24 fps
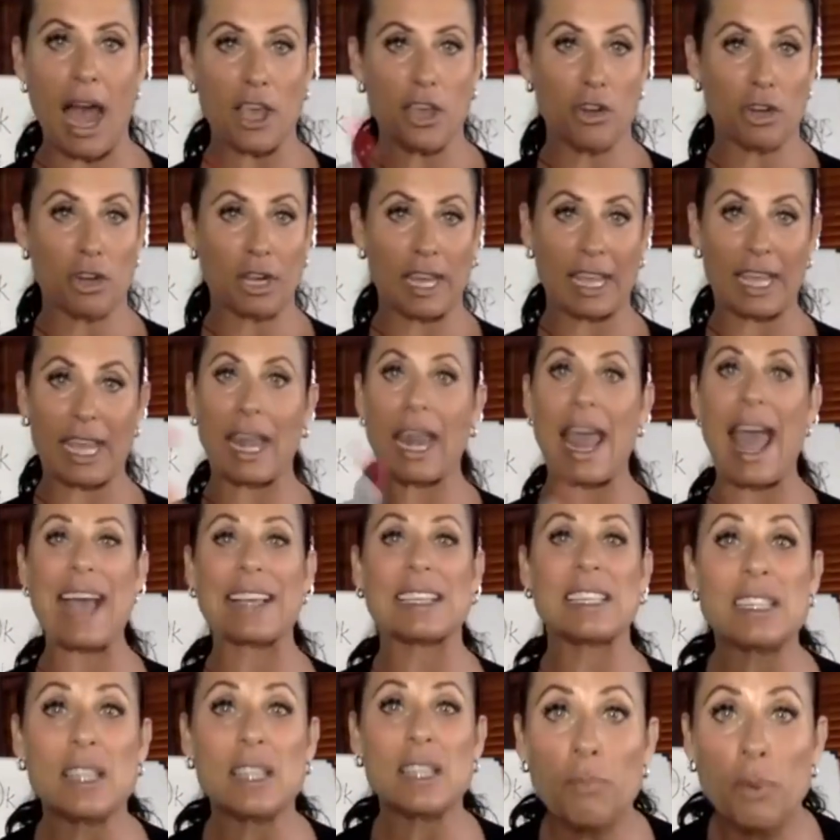you're going to get
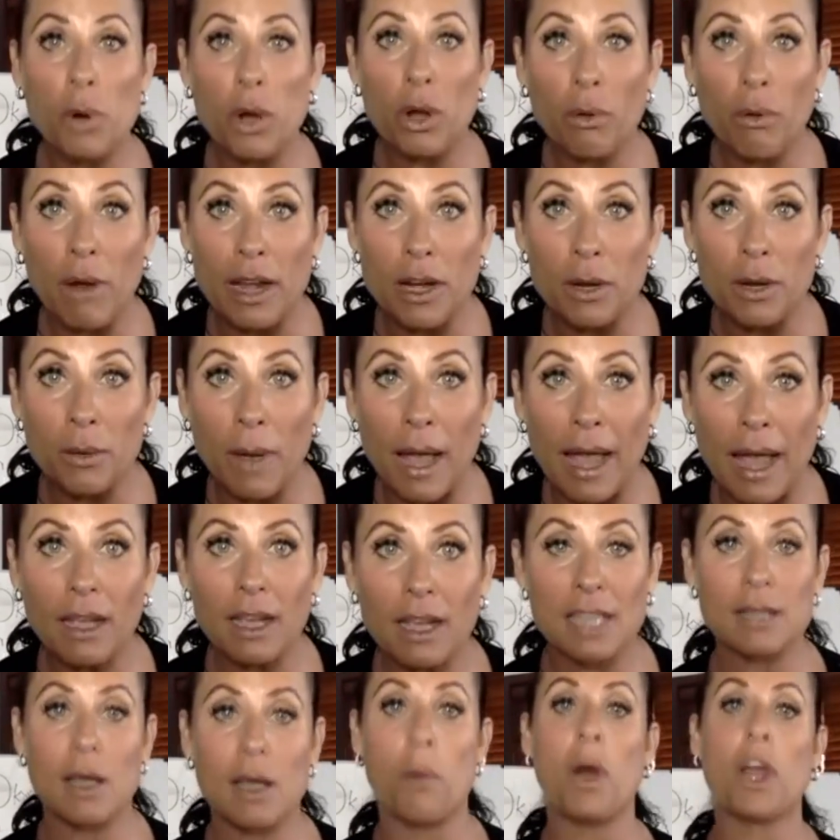access to the book right away
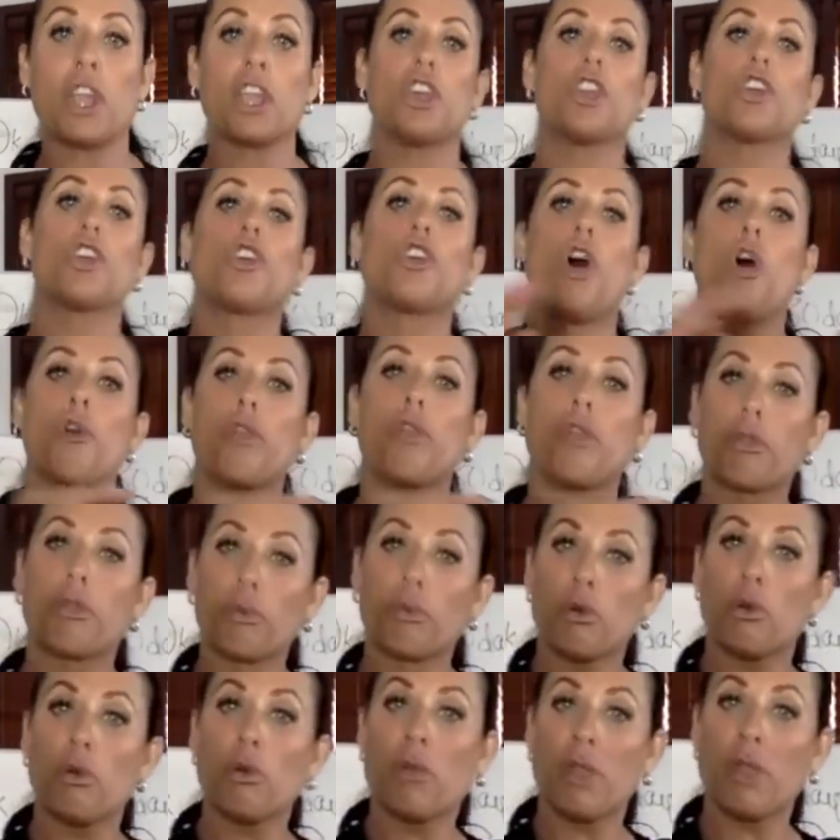because I want you to go
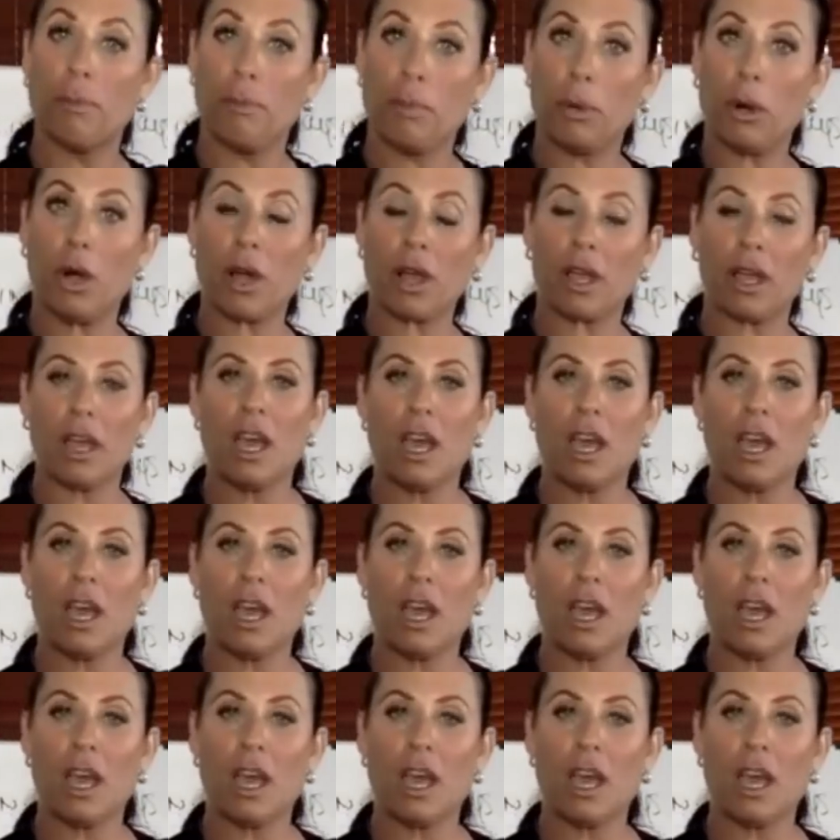through the book.